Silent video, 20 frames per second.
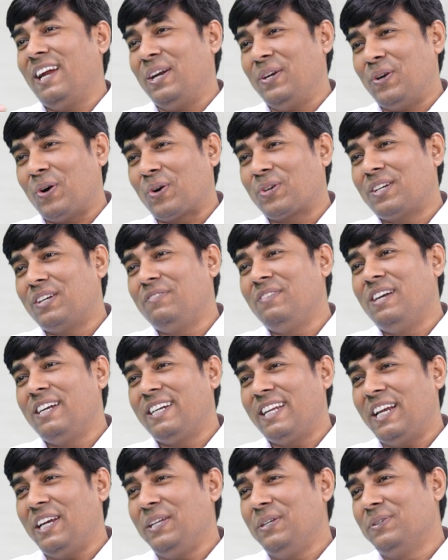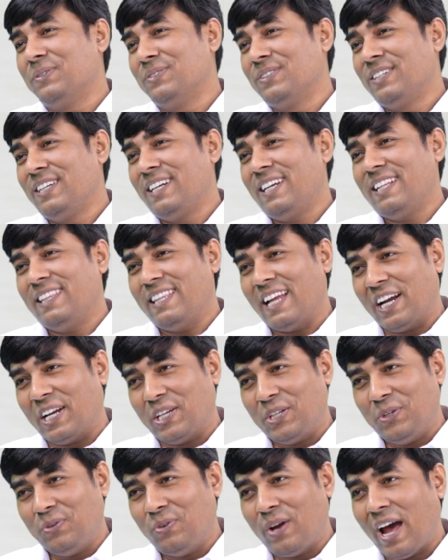a doctor will tell you
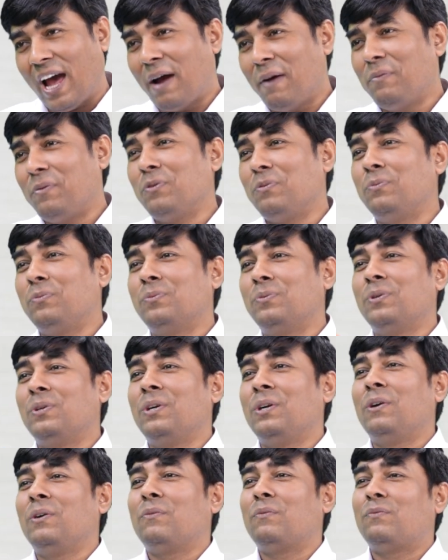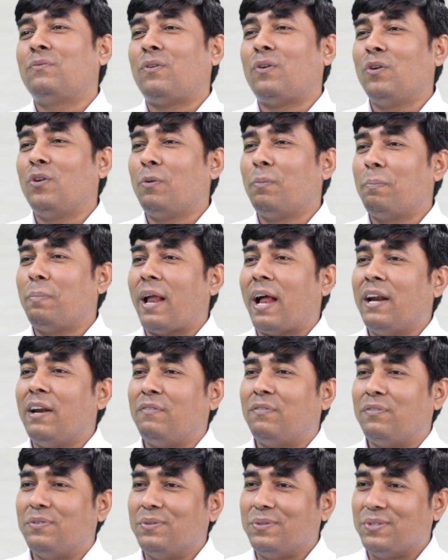that you have to follow
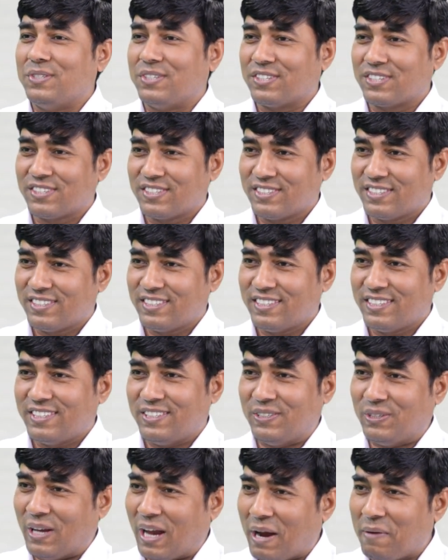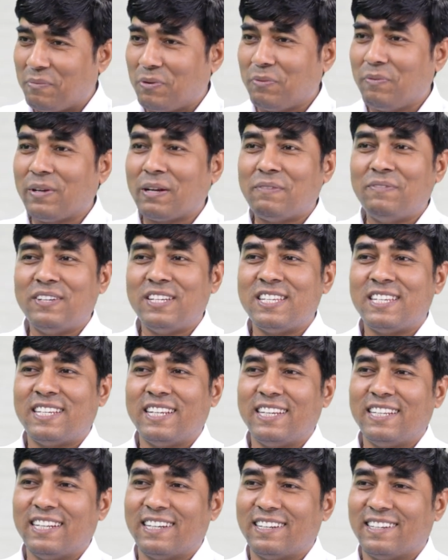plant food, you have to become
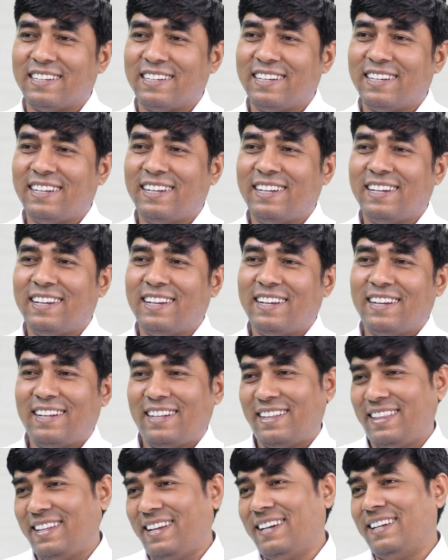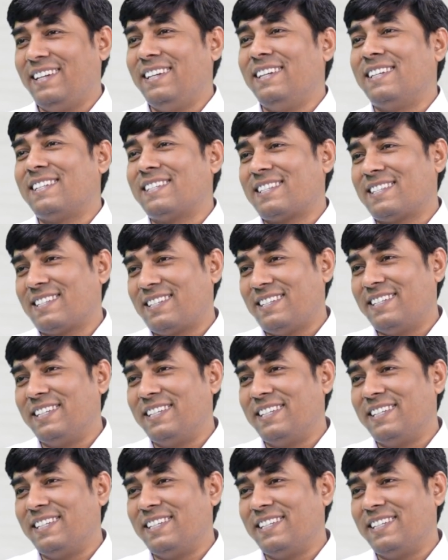vegetarian, then it's